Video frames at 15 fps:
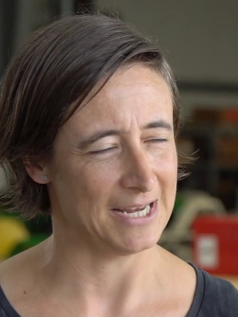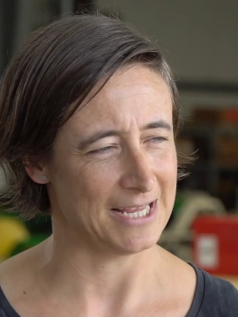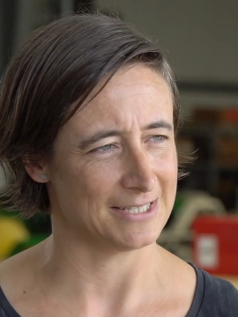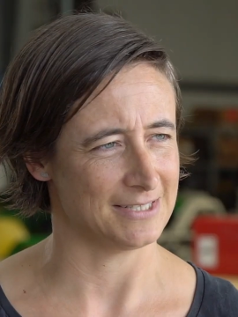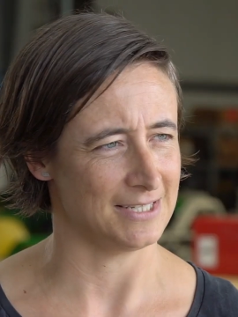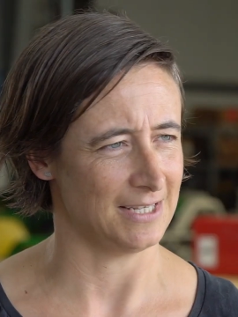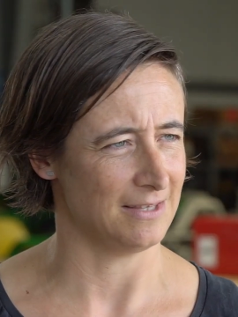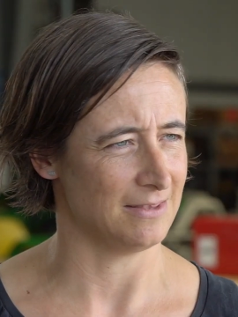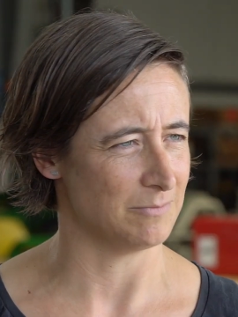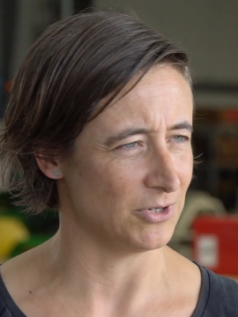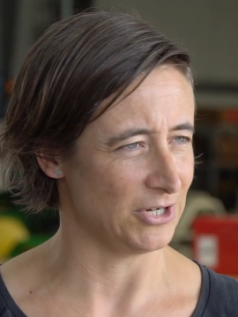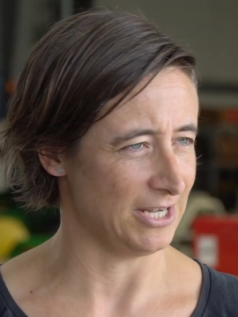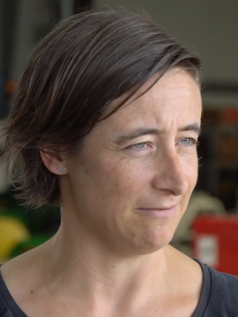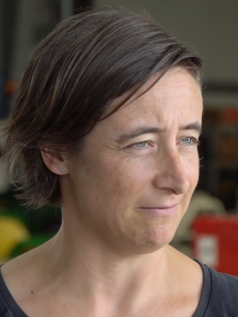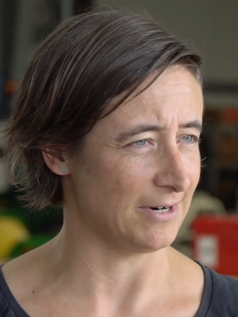plastic in the
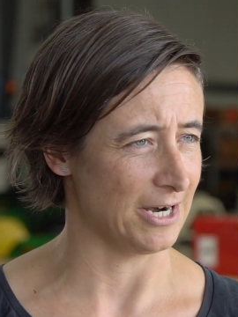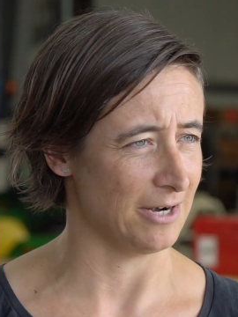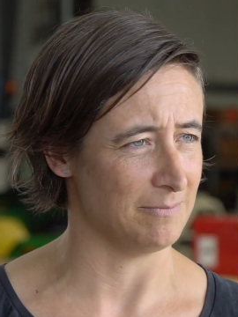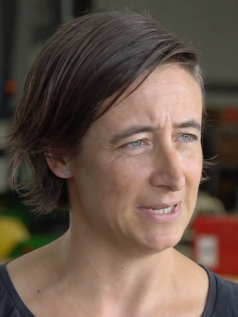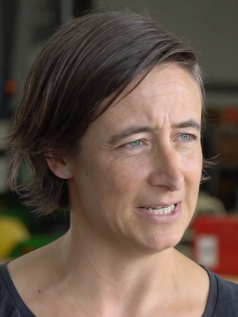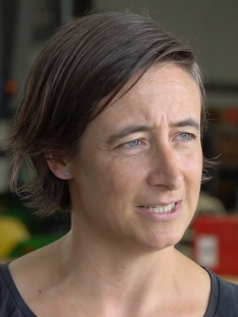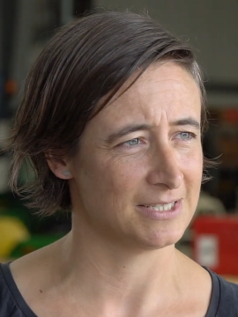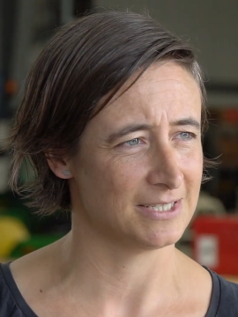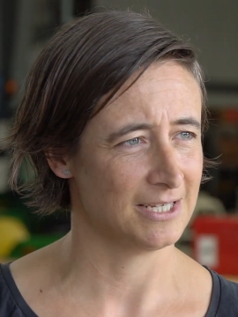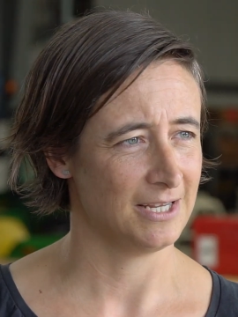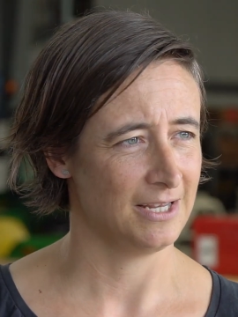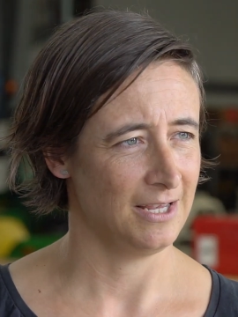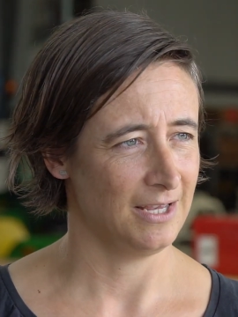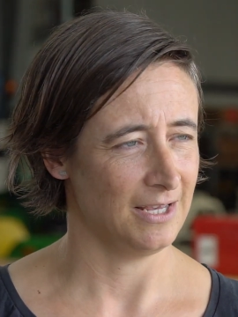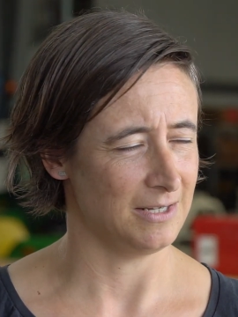marine environment,
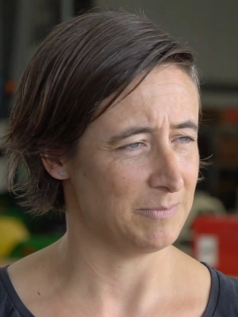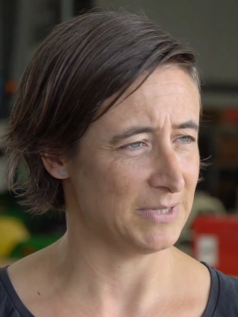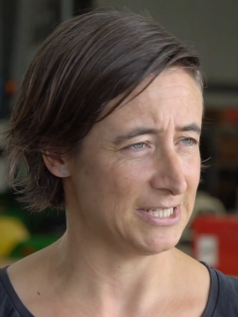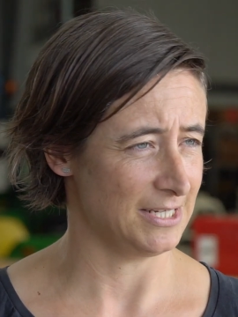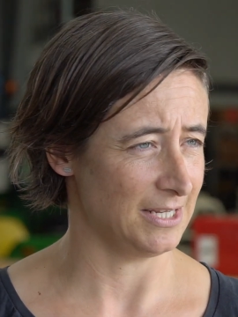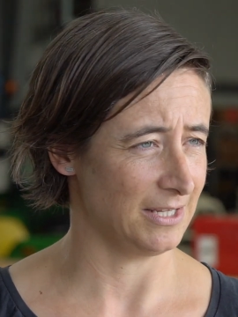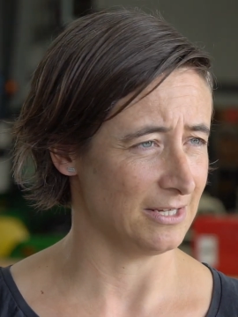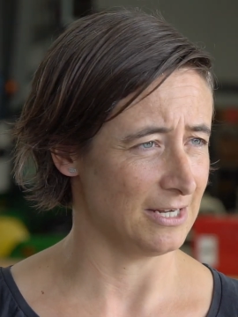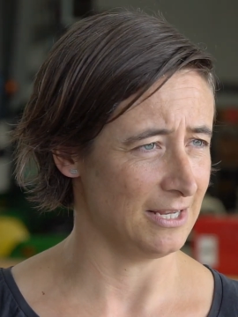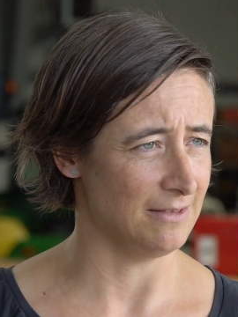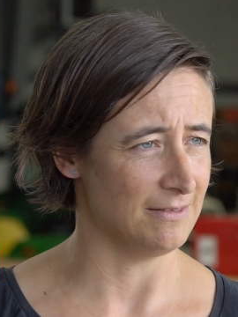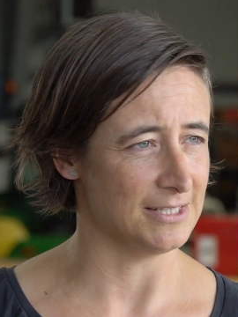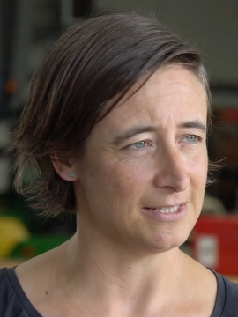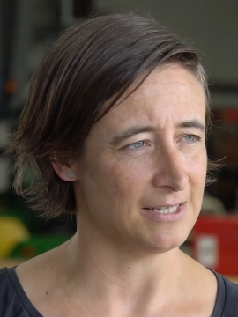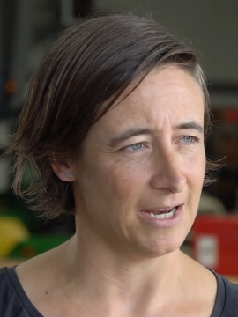and in particular
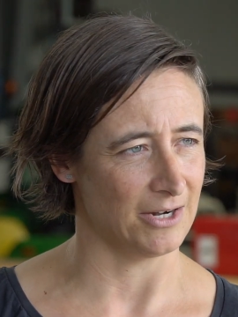in this